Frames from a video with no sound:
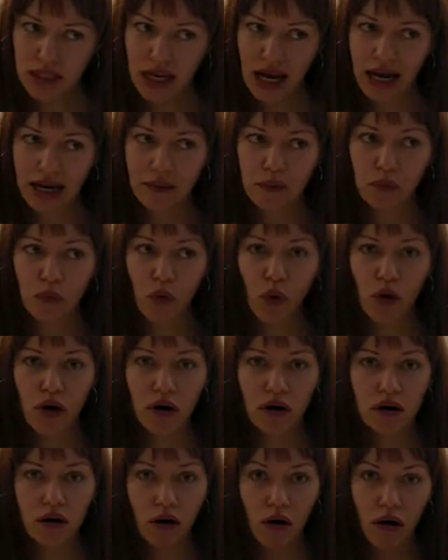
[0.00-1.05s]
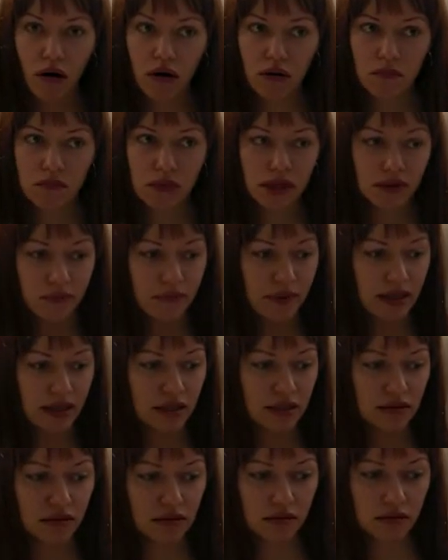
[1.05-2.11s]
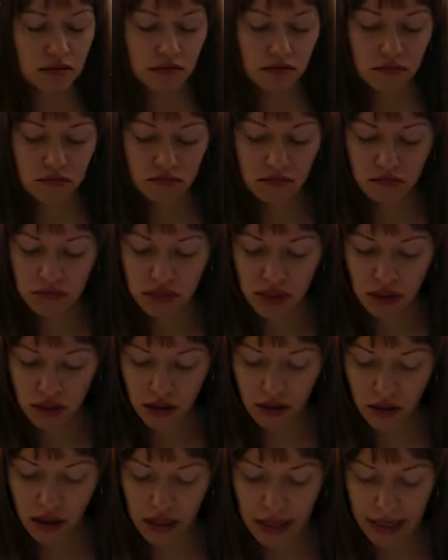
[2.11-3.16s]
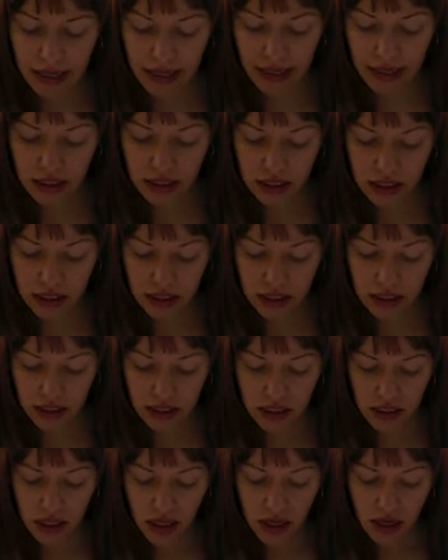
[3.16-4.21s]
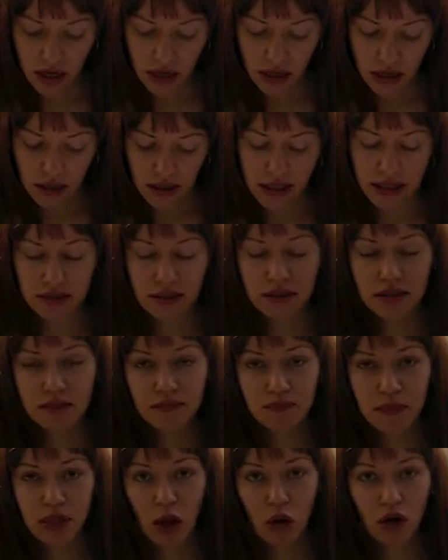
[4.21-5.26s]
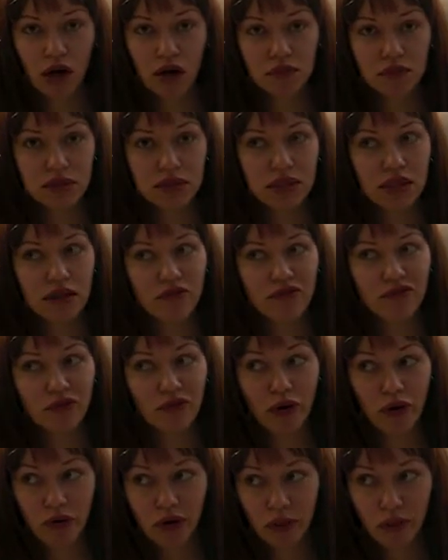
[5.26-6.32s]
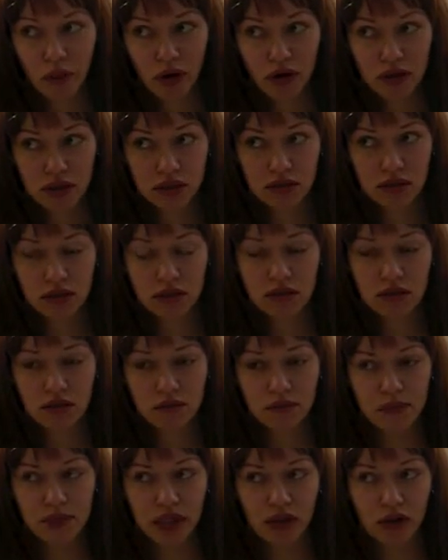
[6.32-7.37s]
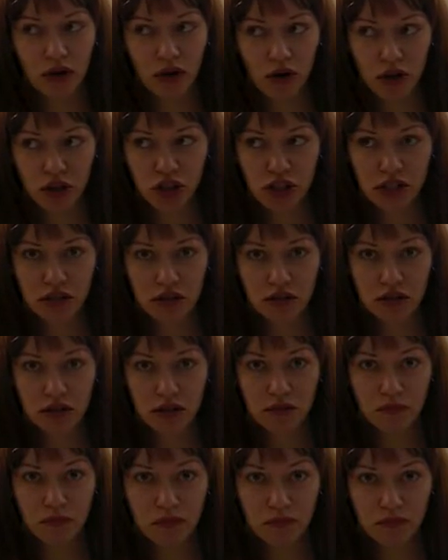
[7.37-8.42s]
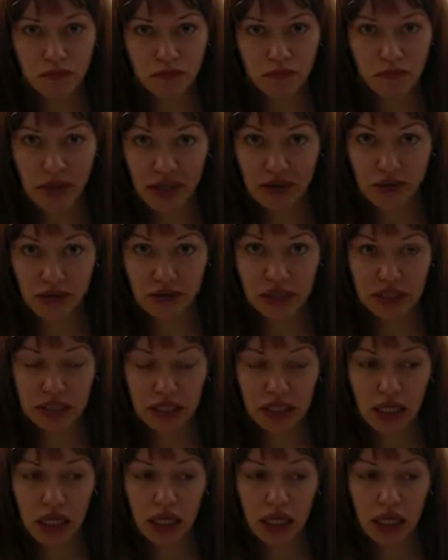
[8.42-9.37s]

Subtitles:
I'm more calm and balanced. And yes, now comes a very important psychological benefit.